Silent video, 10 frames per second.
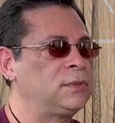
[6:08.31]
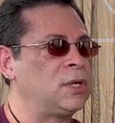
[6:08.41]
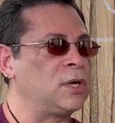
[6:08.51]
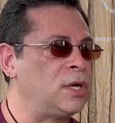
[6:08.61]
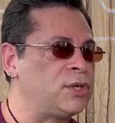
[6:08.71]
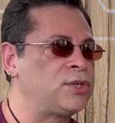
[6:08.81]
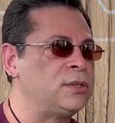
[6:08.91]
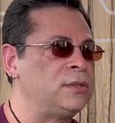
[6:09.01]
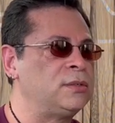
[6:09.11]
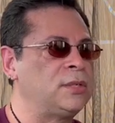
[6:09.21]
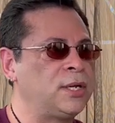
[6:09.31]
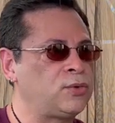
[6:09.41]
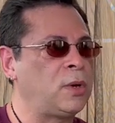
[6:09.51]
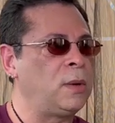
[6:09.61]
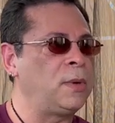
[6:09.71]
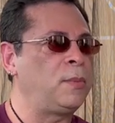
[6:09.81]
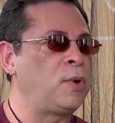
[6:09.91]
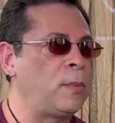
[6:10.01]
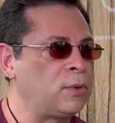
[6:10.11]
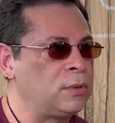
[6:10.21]
concussions, head trauma,
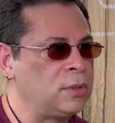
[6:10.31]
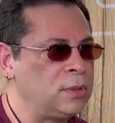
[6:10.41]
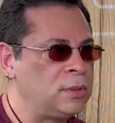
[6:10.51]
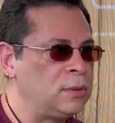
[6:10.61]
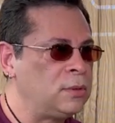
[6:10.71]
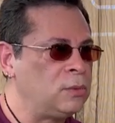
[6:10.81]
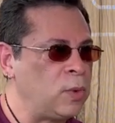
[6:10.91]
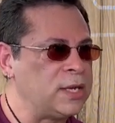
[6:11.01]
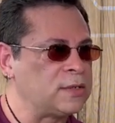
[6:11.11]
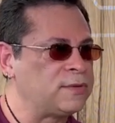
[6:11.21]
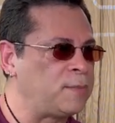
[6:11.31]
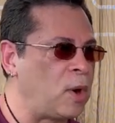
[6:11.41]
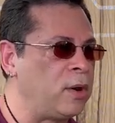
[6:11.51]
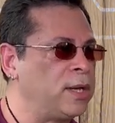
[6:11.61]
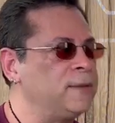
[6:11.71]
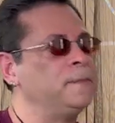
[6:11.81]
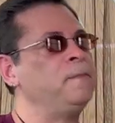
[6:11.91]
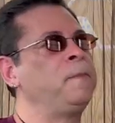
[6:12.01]
proper ways of sparring,